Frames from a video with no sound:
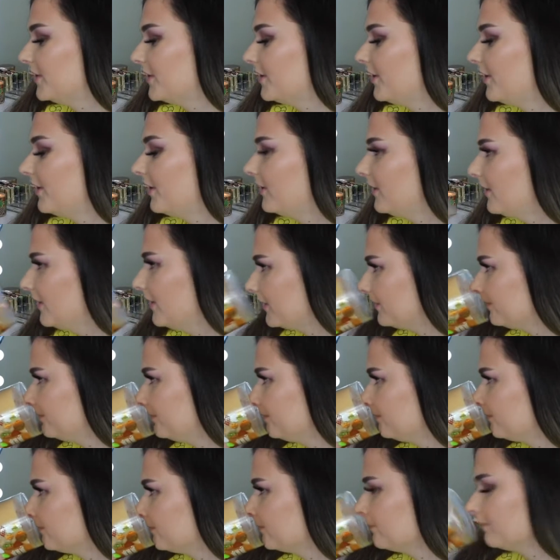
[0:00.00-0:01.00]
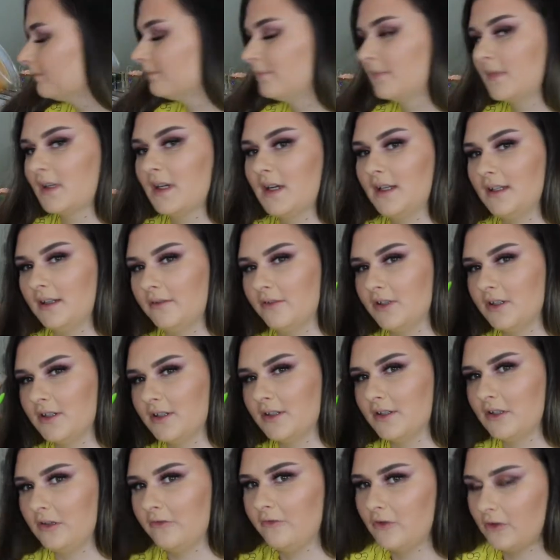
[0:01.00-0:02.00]
so good. I love it. I
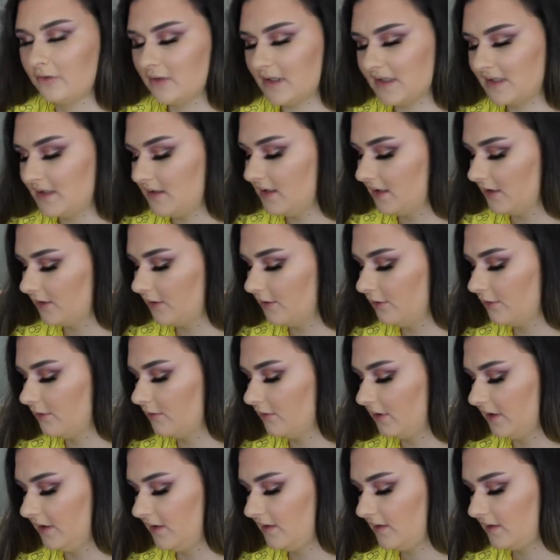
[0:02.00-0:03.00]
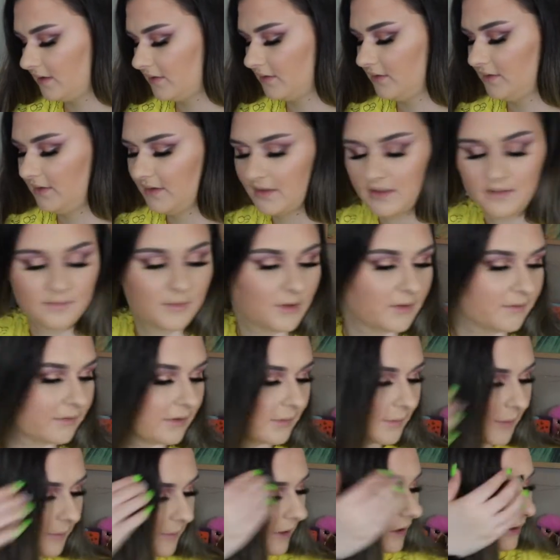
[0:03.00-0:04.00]
don't even know what a snickerdoodle is because I'm not
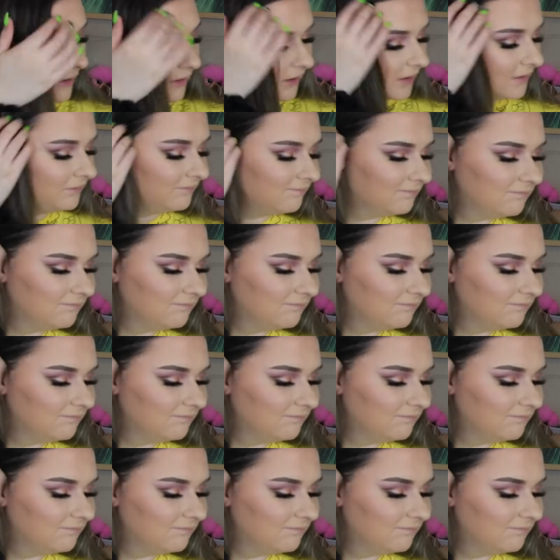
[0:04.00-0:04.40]
from America.